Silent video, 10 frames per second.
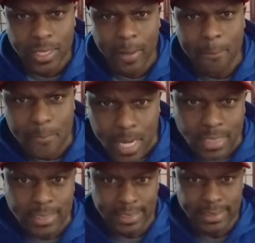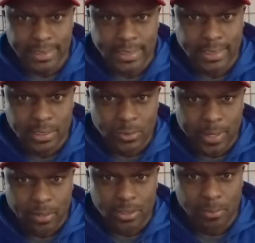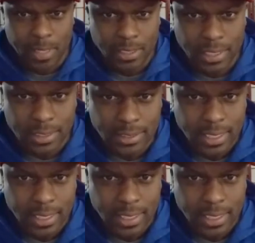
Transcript: Among Us. Traitors Among Us.